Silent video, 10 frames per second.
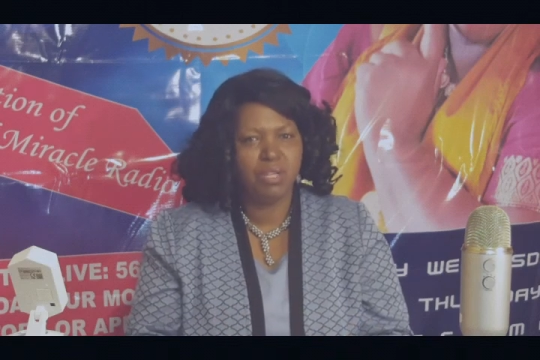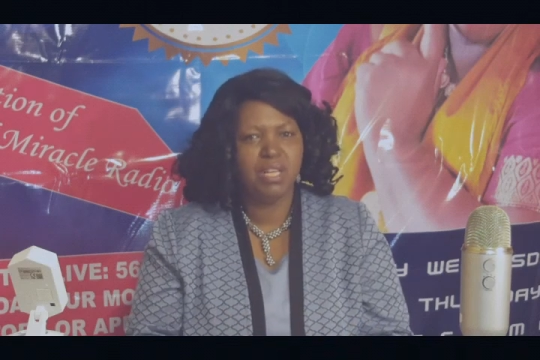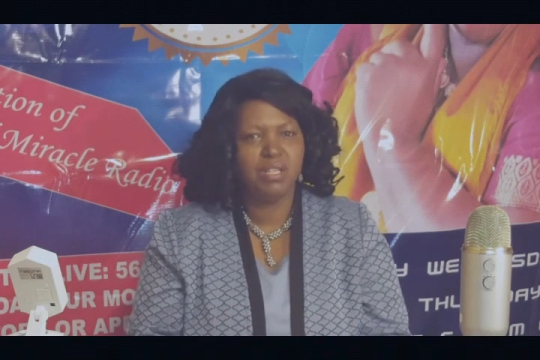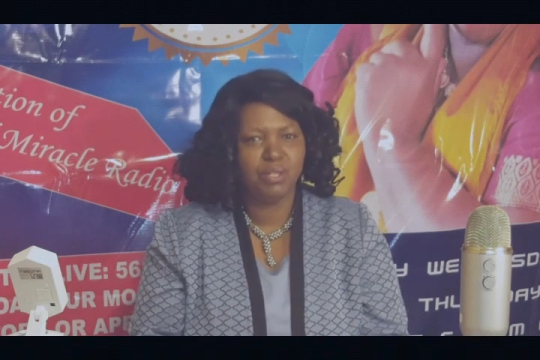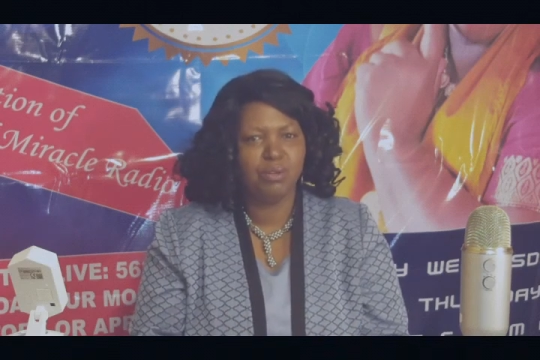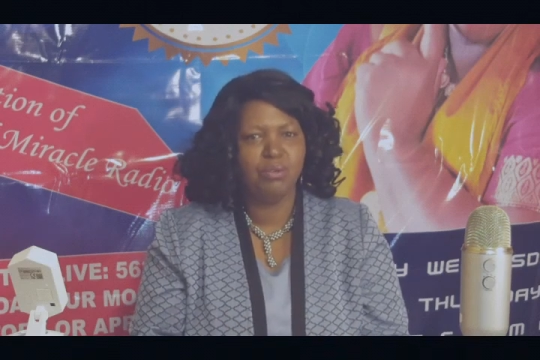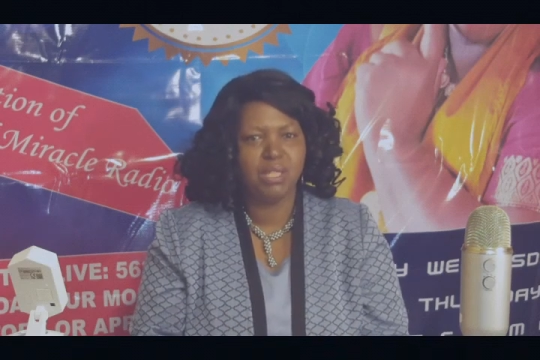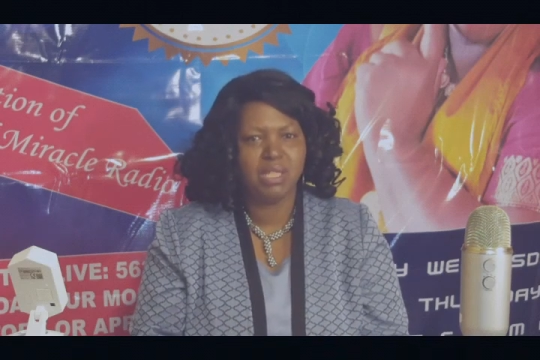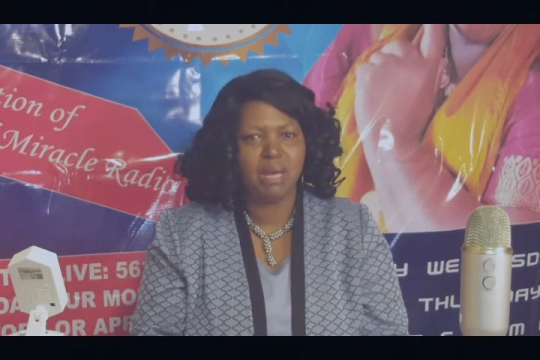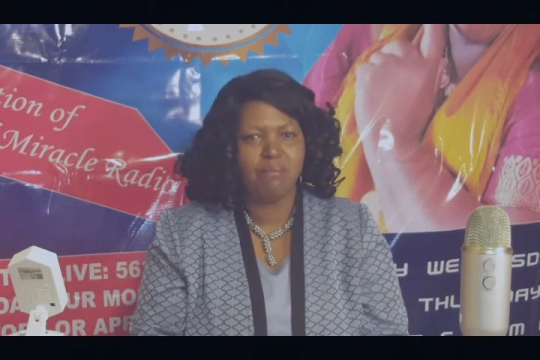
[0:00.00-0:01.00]
There is
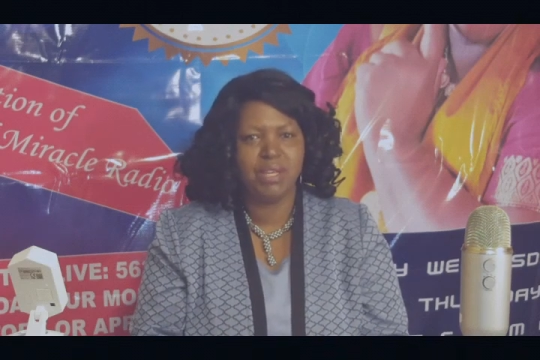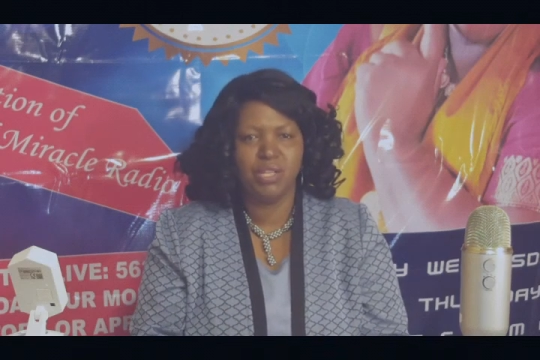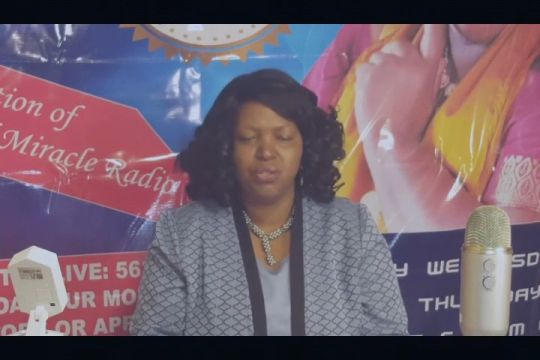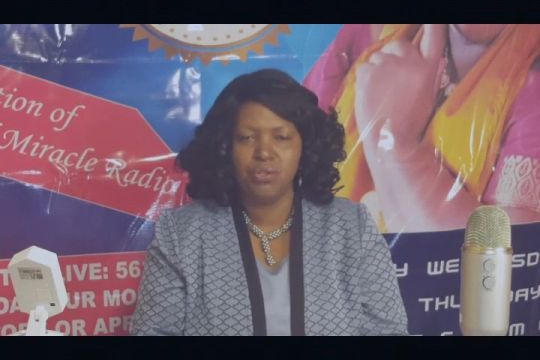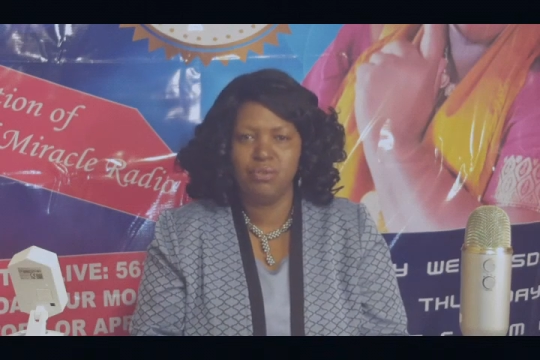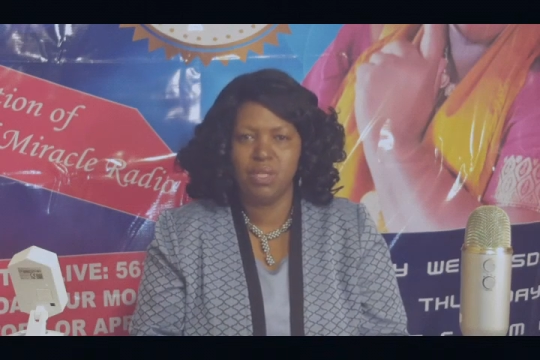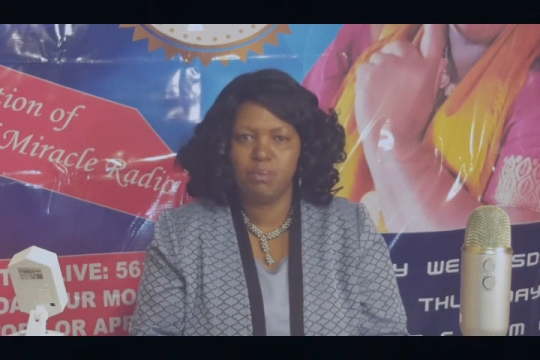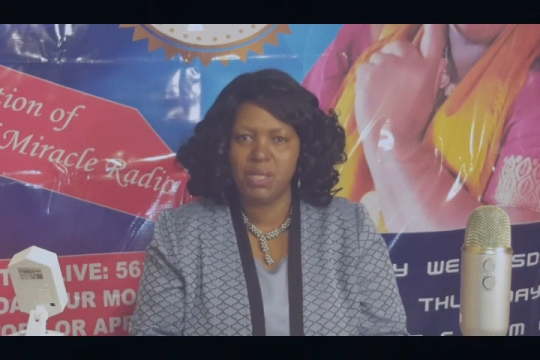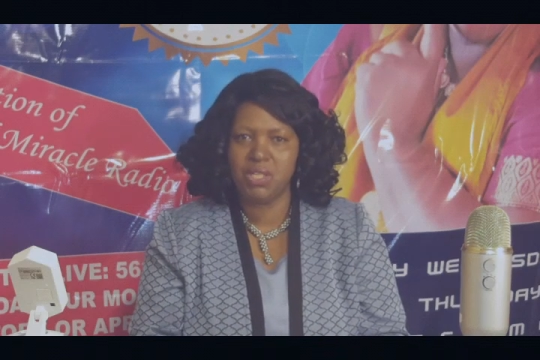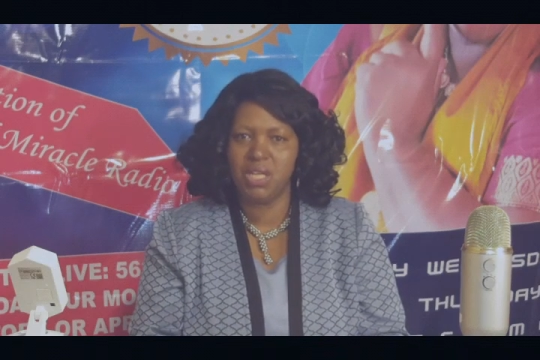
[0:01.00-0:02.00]
always something to do,
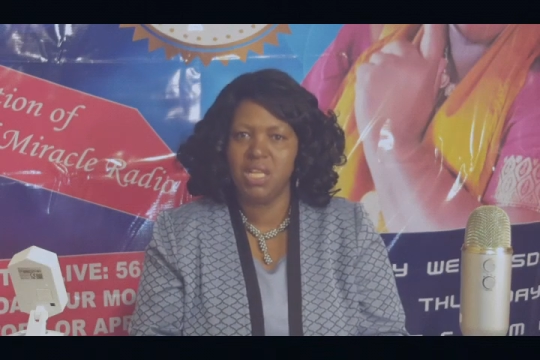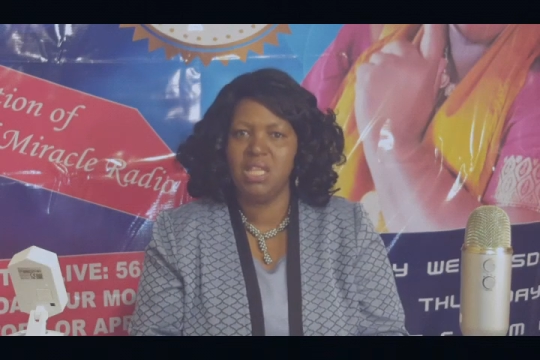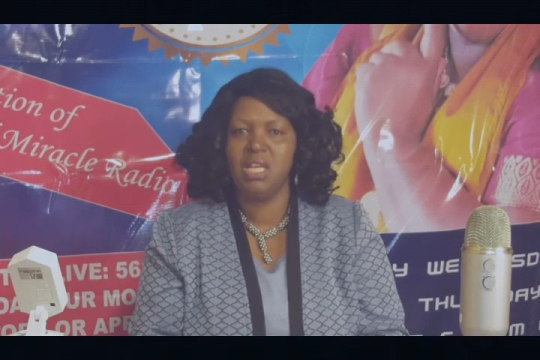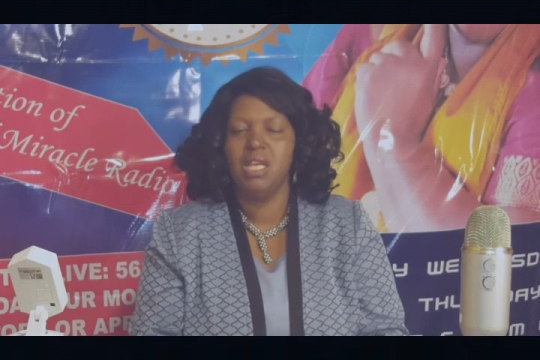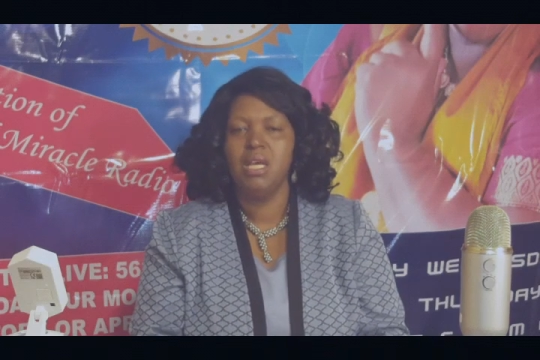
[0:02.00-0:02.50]
especially in the